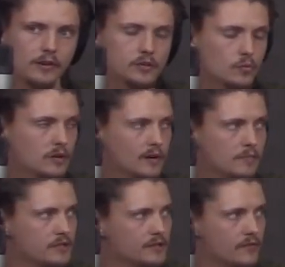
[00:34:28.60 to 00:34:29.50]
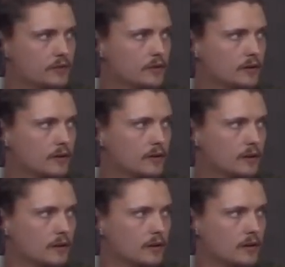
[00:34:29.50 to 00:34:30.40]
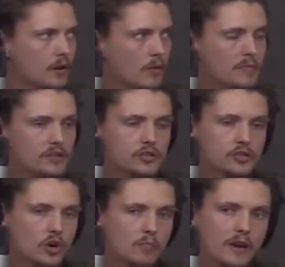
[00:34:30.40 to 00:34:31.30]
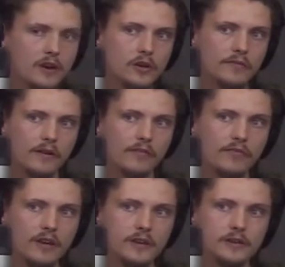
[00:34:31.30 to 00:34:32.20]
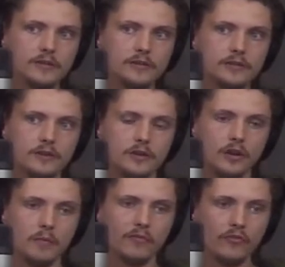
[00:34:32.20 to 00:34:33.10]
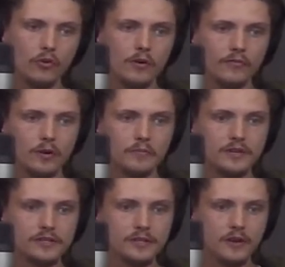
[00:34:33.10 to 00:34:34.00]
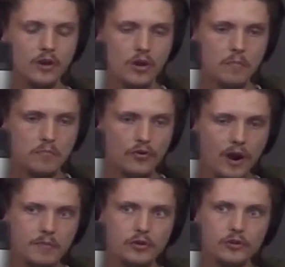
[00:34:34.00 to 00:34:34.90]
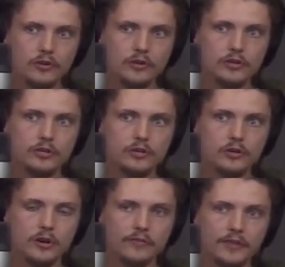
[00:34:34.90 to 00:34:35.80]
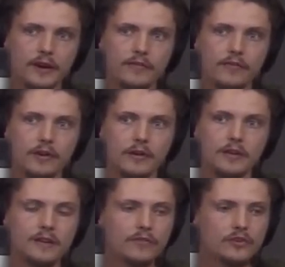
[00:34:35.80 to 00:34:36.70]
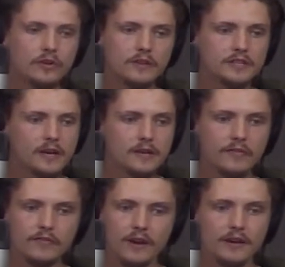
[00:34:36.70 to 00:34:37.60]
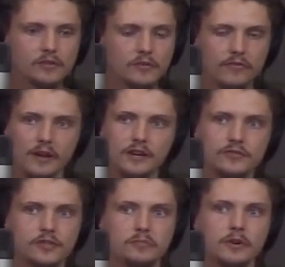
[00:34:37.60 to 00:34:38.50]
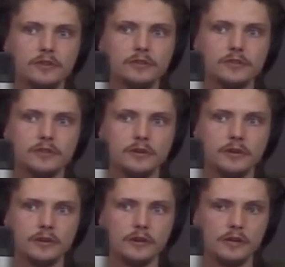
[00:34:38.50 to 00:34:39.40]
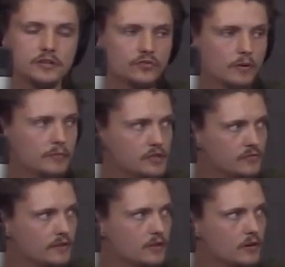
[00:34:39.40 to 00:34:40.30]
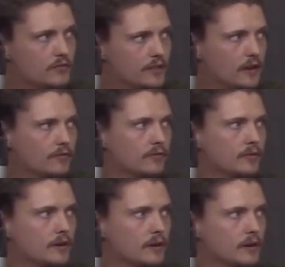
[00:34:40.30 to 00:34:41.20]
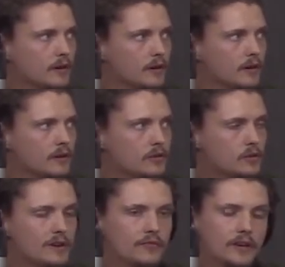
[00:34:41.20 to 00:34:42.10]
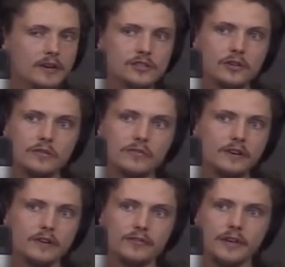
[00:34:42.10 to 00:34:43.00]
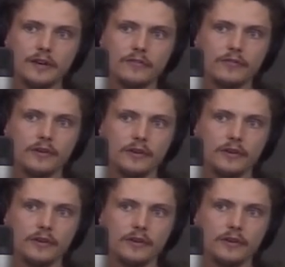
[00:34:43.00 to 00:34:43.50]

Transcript: is what limits everything. I mean, so many of our fears come forth from this primal urge of death. Even your entire fight or flight response is from the fear of death. So if there is no fear of death,